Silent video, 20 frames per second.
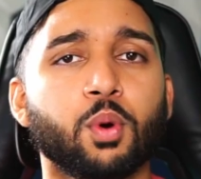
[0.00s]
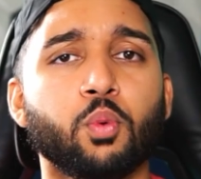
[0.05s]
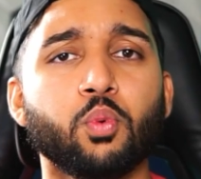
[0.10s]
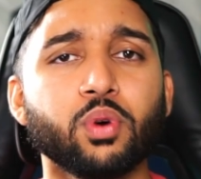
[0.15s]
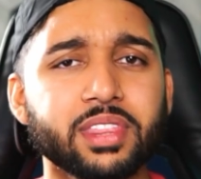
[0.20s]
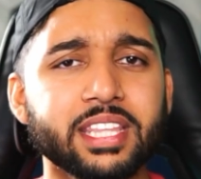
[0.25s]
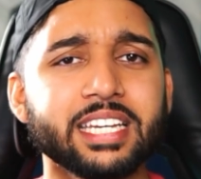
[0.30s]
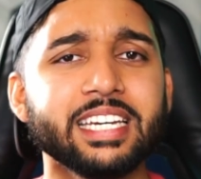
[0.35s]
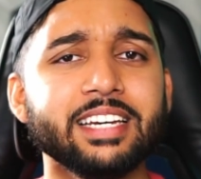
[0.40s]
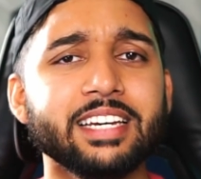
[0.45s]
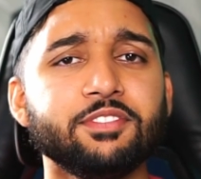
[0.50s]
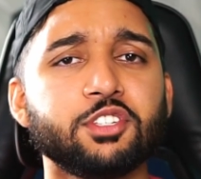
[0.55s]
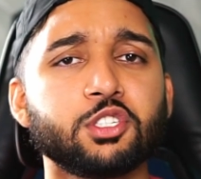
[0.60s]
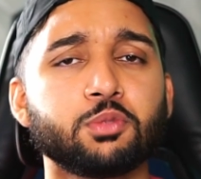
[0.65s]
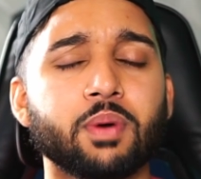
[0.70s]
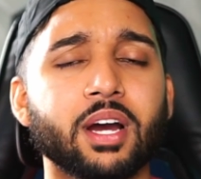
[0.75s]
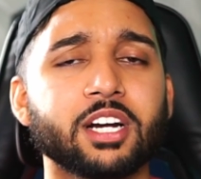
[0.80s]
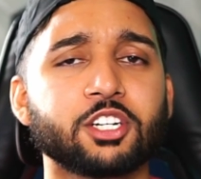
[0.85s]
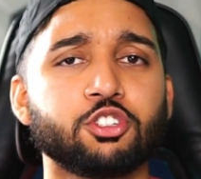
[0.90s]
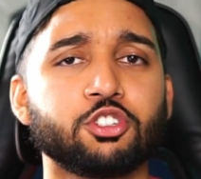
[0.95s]
with the Eve
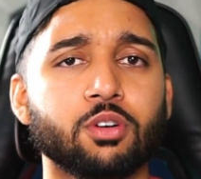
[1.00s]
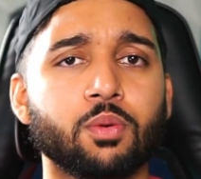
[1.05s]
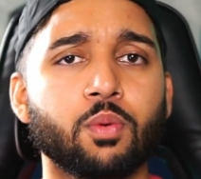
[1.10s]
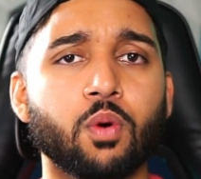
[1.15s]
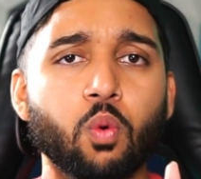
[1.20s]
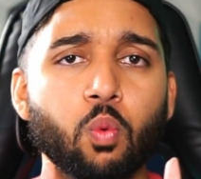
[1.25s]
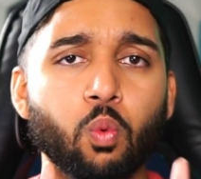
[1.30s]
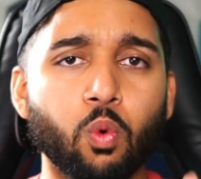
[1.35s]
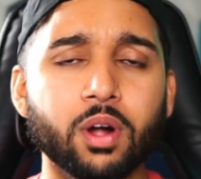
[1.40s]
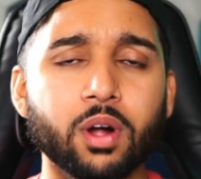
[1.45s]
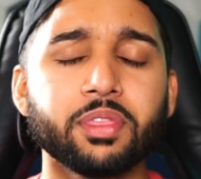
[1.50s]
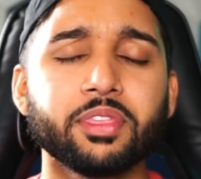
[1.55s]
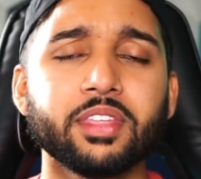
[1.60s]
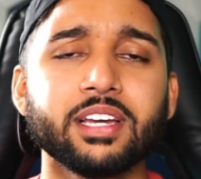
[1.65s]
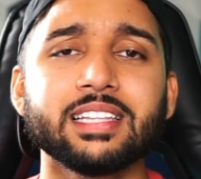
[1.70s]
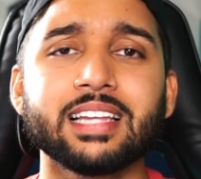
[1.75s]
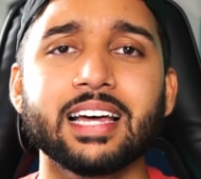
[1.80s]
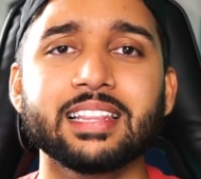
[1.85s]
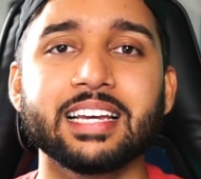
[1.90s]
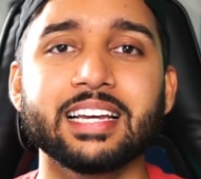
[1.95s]
Spectrum, one
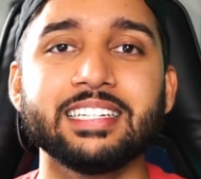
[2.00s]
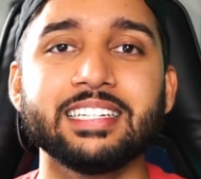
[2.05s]
thing that they